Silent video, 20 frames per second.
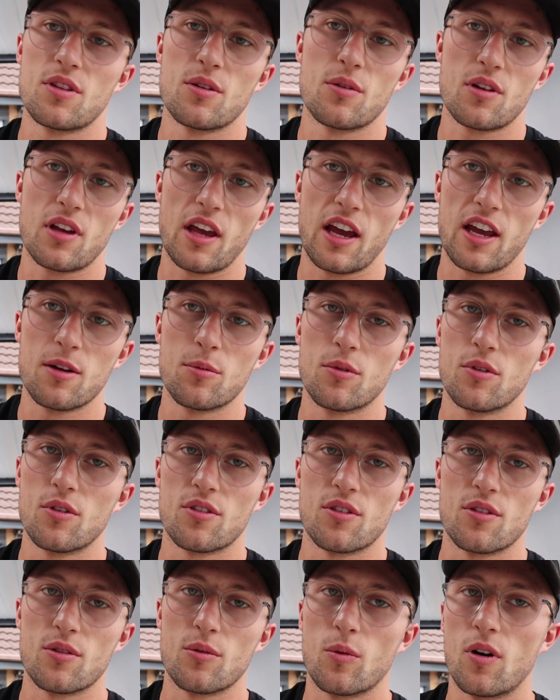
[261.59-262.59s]
the cables
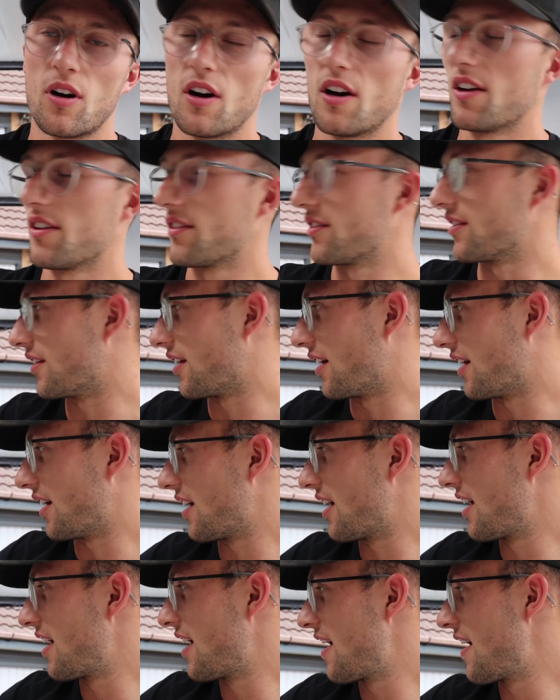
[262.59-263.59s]
and the wires and that.
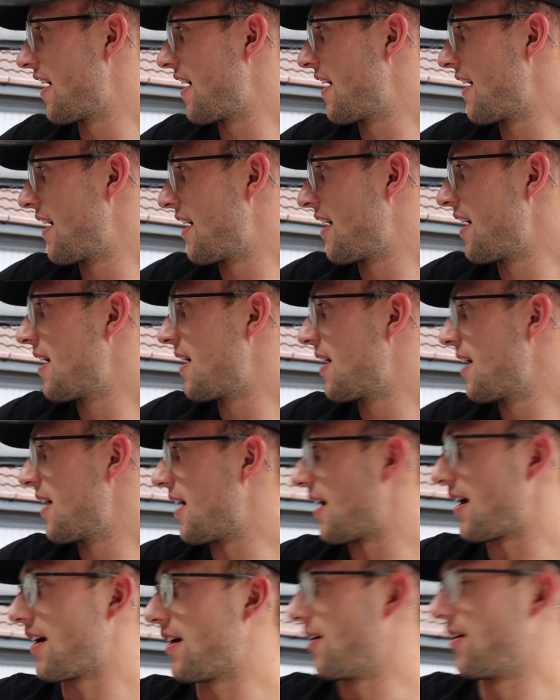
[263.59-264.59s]

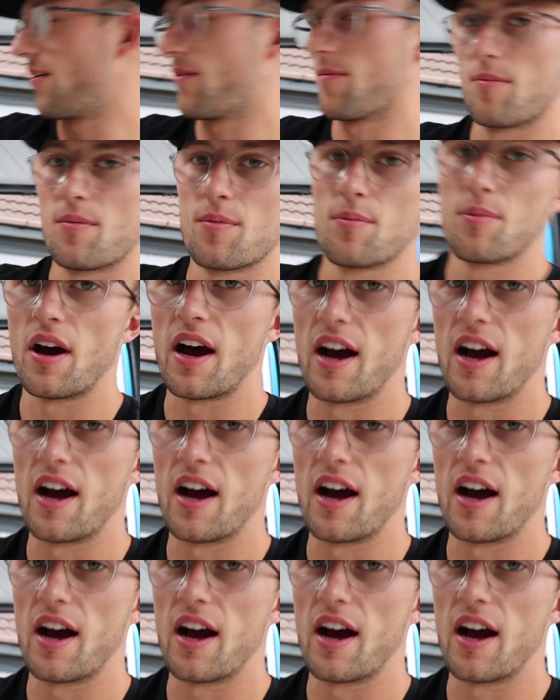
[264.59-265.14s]
But